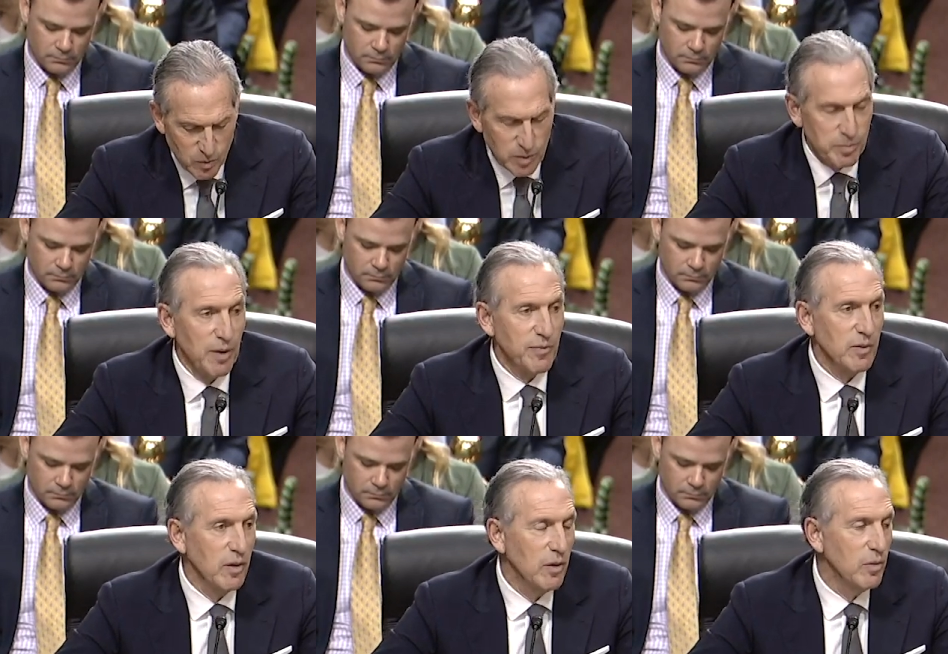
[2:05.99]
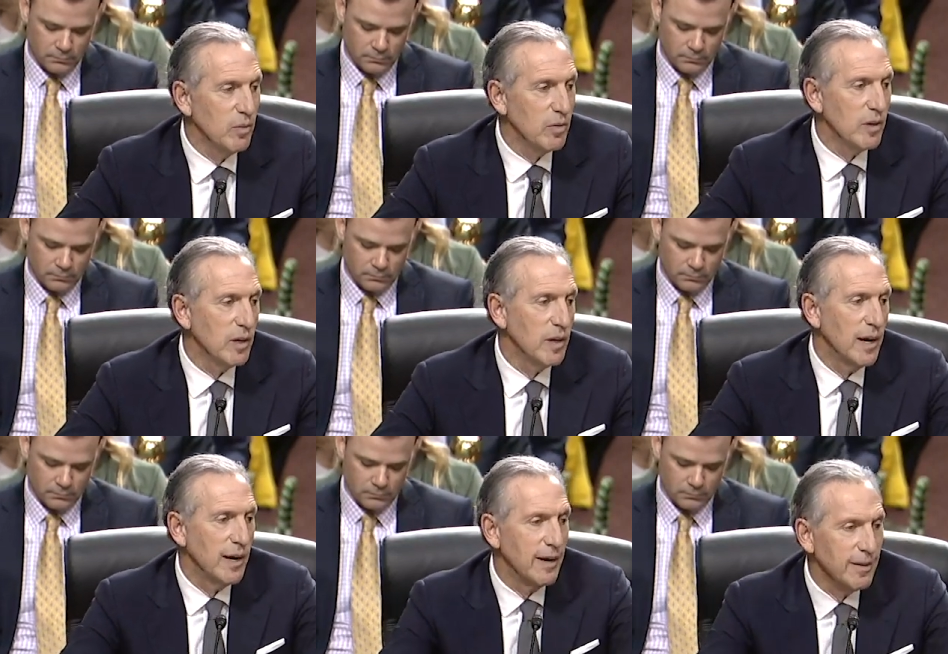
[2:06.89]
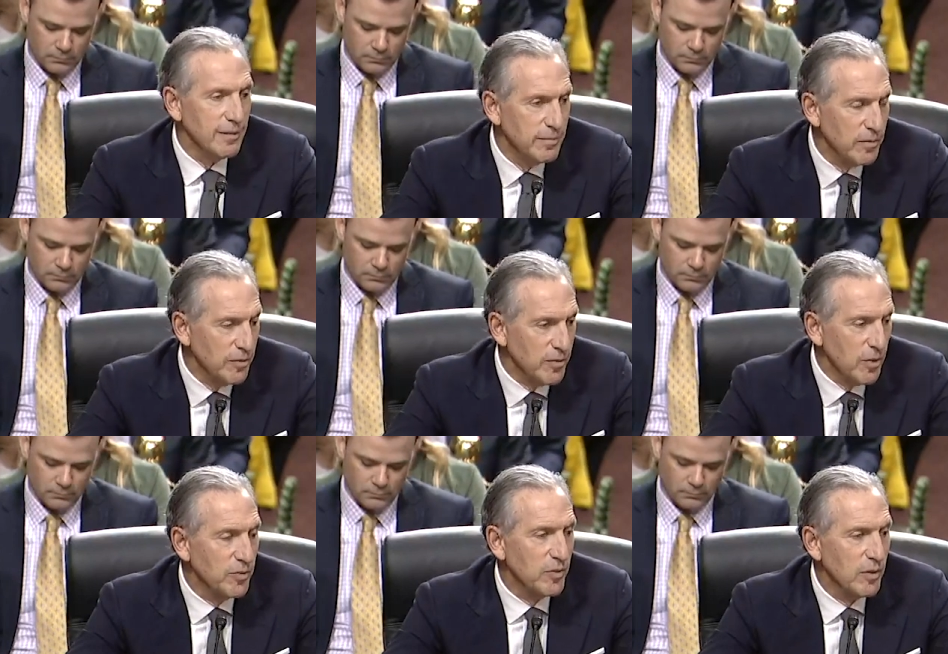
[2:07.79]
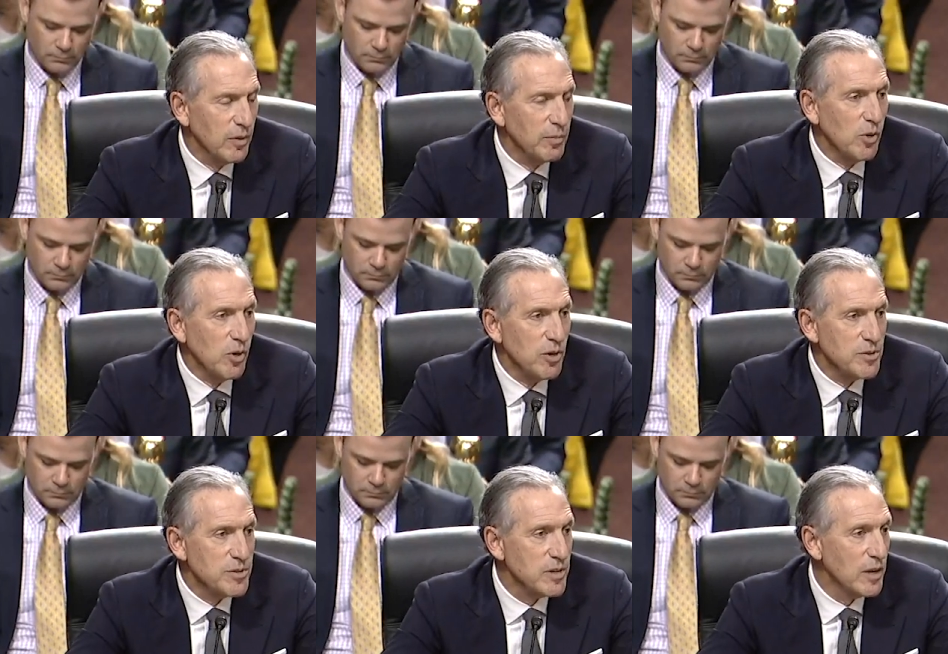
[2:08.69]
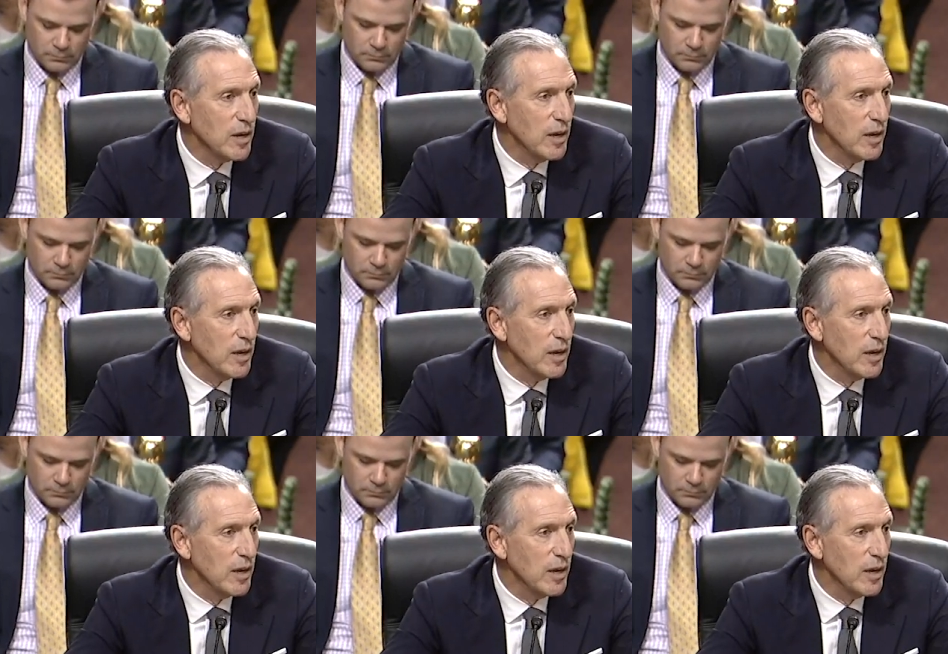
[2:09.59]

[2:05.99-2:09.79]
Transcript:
Speaker 1: when Buffalo uh, first emerged,